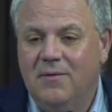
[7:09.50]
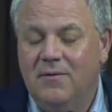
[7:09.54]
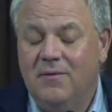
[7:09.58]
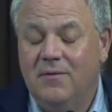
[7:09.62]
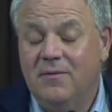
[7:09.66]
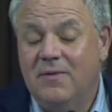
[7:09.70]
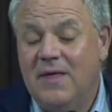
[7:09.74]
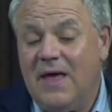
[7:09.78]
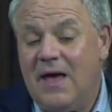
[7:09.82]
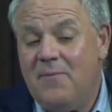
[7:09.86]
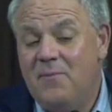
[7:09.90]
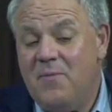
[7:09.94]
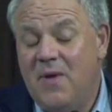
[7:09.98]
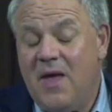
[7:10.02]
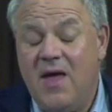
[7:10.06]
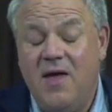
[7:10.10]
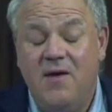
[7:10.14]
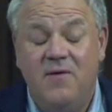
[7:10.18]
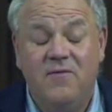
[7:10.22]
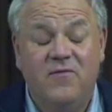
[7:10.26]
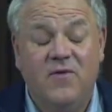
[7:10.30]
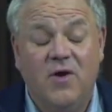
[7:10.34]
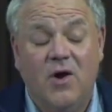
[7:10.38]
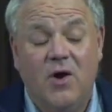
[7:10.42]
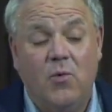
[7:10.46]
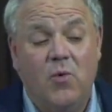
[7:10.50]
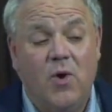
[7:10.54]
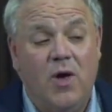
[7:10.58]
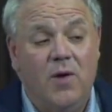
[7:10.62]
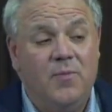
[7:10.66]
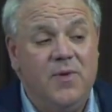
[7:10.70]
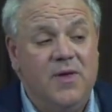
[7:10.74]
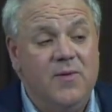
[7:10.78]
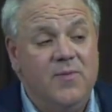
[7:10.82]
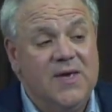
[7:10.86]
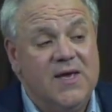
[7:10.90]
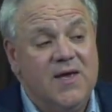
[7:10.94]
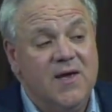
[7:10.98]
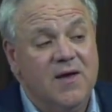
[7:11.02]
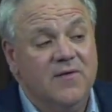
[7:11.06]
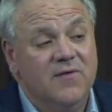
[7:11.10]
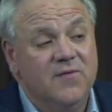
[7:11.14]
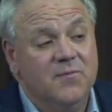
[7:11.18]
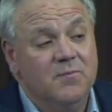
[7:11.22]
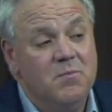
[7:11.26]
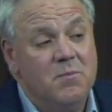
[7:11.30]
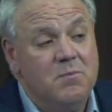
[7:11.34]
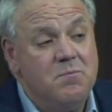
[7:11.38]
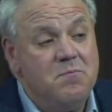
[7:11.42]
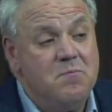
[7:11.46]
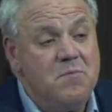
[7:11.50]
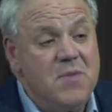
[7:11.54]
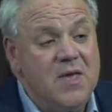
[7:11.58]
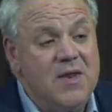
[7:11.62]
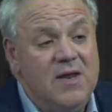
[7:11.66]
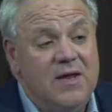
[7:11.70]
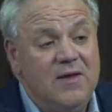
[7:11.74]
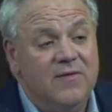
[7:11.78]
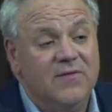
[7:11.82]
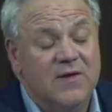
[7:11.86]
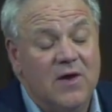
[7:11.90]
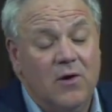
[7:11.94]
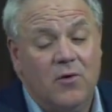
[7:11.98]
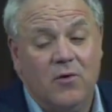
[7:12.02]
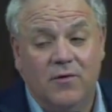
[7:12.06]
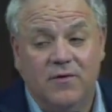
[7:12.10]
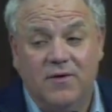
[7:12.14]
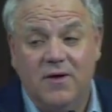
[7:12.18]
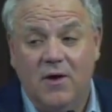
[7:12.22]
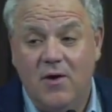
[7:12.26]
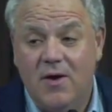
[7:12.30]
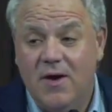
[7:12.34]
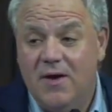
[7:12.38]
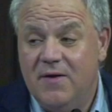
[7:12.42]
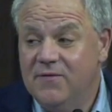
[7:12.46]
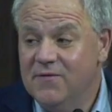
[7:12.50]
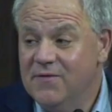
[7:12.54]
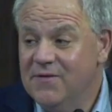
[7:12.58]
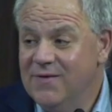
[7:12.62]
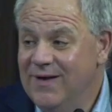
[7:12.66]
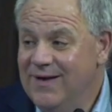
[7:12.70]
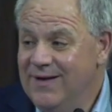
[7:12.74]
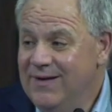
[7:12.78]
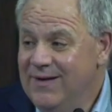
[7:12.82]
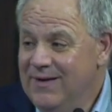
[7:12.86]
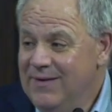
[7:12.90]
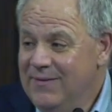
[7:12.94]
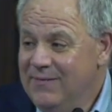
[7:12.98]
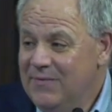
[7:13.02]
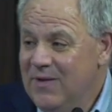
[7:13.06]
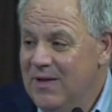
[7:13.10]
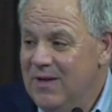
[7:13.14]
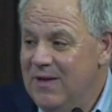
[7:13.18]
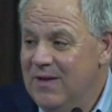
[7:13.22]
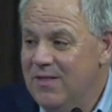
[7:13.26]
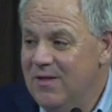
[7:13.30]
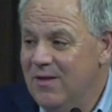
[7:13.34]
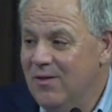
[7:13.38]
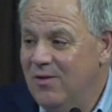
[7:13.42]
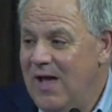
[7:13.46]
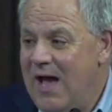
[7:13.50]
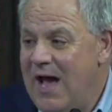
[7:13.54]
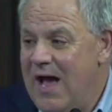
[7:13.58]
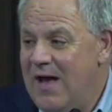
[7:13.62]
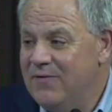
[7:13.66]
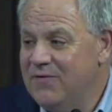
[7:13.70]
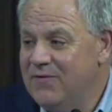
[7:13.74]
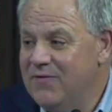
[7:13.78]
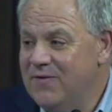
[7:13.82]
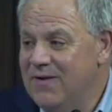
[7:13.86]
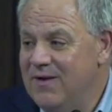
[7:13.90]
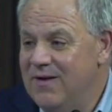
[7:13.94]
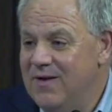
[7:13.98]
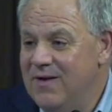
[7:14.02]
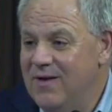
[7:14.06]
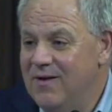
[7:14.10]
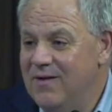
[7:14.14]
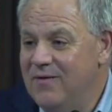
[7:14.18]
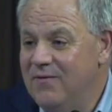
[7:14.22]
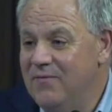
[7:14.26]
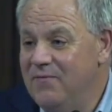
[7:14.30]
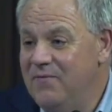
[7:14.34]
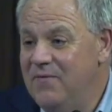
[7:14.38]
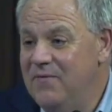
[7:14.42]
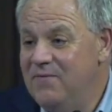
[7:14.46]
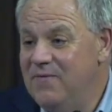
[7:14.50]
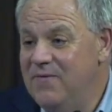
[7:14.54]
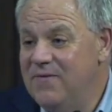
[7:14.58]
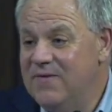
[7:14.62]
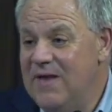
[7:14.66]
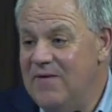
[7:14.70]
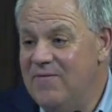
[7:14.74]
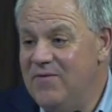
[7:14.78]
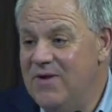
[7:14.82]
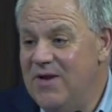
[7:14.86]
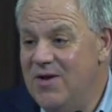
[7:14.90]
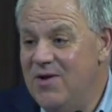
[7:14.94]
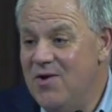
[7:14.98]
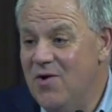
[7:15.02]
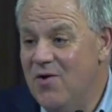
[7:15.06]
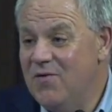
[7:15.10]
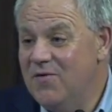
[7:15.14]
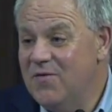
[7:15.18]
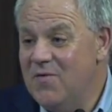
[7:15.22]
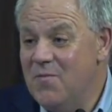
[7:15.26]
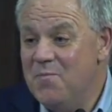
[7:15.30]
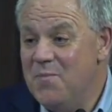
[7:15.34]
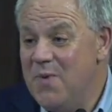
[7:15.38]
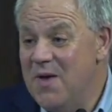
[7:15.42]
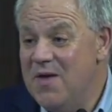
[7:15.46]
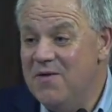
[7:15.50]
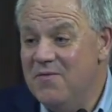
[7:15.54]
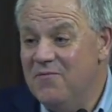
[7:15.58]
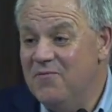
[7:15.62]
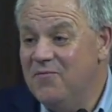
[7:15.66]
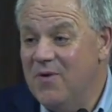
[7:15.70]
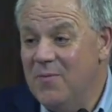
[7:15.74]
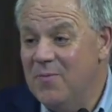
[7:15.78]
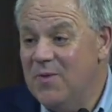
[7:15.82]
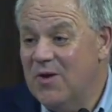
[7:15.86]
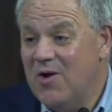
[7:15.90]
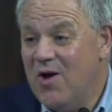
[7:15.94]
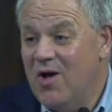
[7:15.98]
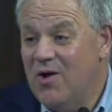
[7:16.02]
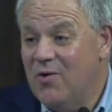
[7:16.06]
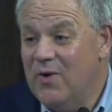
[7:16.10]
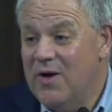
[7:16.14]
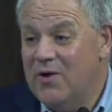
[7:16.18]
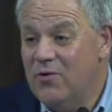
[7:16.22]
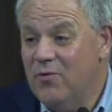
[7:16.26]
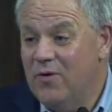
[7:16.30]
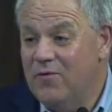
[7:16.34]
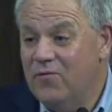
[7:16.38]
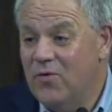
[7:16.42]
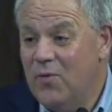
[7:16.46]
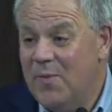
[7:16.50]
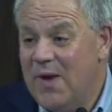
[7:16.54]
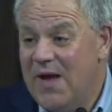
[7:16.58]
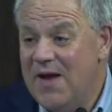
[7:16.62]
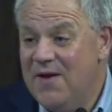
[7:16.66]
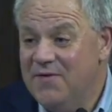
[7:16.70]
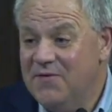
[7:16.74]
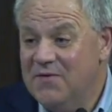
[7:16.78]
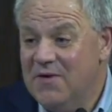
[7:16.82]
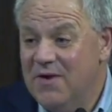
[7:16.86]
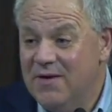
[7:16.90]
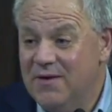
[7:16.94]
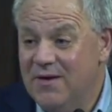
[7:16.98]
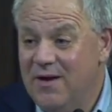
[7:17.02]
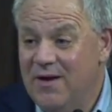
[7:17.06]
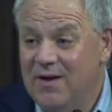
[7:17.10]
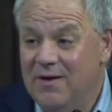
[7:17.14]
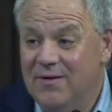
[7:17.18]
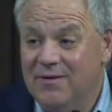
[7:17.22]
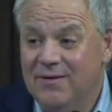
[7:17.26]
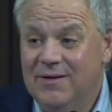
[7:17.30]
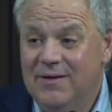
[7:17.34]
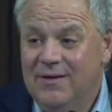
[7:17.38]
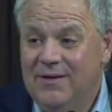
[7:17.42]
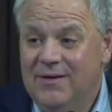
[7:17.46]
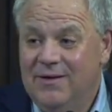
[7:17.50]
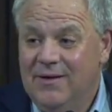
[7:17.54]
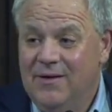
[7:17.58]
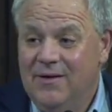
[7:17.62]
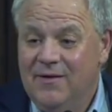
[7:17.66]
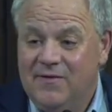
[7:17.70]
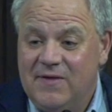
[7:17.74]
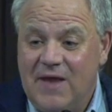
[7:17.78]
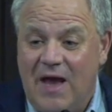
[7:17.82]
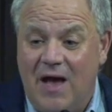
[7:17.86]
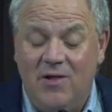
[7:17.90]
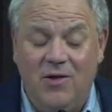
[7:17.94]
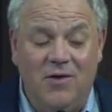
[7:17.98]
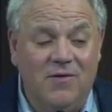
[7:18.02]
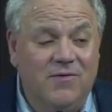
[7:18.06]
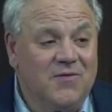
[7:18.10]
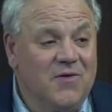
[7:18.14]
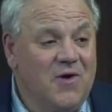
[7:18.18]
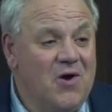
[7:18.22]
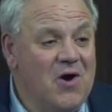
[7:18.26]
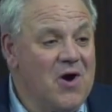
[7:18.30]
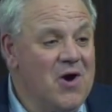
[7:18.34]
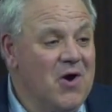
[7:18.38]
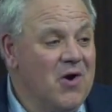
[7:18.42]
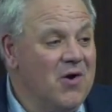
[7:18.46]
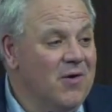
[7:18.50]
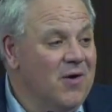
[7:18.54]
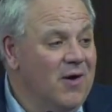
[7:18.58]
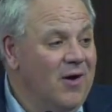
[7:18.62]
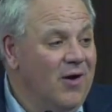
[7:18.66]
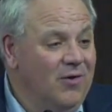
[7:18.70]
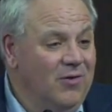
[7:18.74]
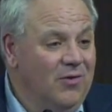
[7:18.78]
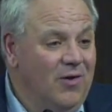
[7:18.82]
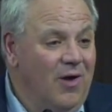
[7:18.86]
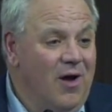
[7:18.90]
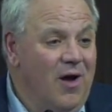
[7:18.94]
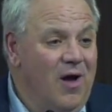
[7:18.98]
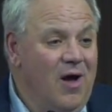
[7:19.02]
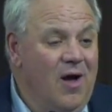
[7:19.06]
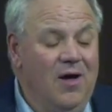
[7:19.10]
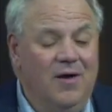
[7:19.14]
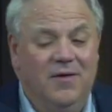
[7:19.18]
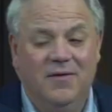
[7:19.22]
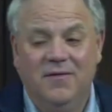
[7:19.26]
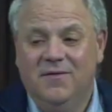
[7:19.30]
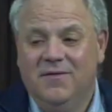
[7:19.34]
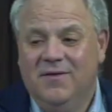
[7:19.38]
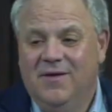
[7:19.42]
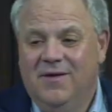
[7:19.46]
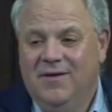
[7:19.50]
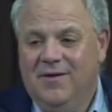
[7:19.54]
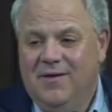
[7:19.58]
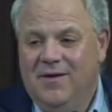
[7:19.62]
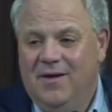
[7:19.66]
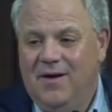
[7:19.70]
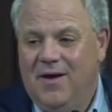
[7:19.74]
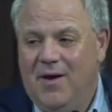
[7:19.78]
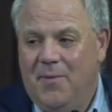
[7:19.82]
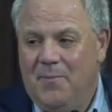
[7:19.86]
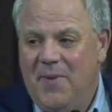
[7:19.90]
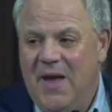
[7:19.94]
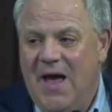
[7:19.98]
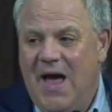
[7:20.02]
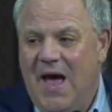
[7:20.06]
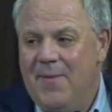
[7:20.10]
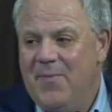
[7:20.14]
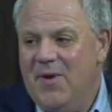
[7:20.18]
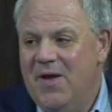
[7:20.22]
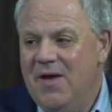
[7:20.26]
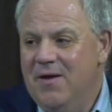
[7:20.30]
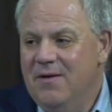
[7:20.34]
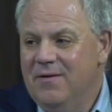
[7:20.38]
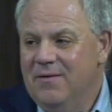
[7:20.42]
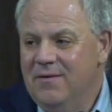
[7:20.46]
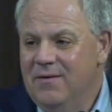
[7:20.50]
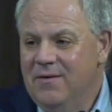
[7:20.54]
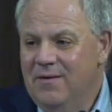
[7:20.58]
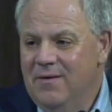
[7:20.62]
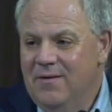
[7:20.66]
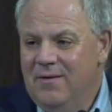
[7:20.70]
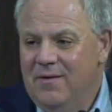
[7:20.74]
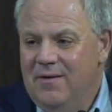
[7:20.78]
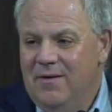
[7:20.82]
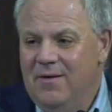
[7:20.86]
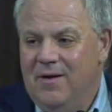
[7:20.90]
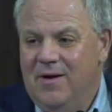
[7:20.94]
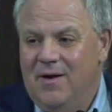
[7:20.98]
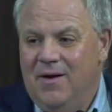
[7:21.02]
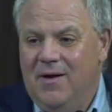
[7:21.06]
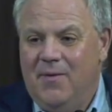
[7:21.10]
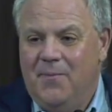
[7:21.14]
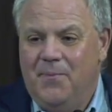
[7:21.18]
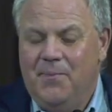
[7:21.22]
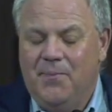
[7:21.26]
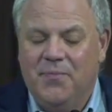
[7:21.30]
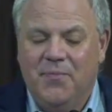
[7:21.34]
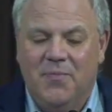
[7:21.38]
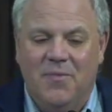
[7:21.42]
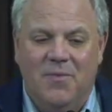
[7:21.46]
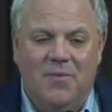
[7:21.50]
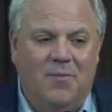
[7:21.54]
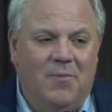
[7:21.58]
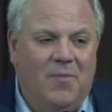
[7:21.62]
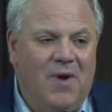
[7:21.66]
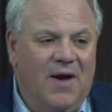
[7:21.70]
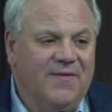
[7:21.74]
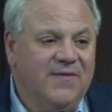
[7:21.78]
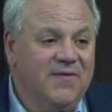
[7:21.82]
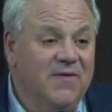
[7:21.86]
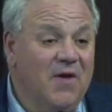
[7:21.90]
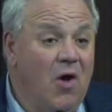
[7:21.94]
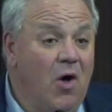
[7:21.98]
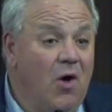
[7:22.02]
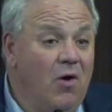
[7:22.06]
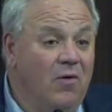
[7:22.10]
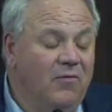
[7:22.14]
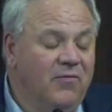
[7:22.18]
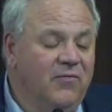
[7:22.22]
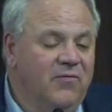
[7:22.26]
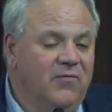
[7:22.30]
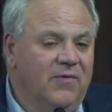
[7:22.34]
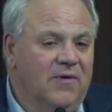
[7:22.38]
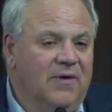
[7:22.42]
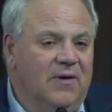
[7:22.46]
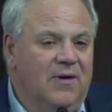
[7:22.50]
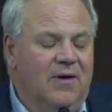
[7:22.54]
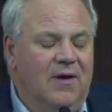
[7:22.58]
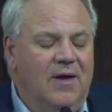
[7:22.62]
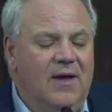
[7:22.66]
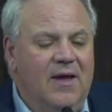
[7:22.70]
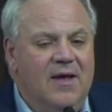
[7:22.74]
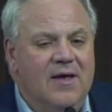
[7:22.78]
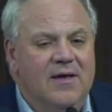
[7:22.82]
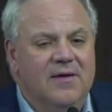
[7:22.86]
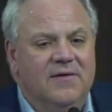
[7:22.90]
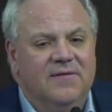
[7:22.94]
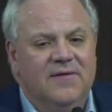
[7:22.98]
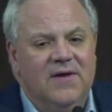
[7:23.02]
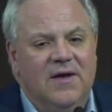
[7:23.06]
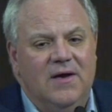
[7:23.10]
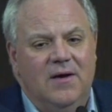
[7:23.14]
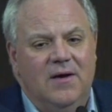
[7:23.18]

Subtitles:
that may very well be because many secretaries in the last 70 years have been from the Colorado River Basin. Salazar, Halland, Babbitt, myself, and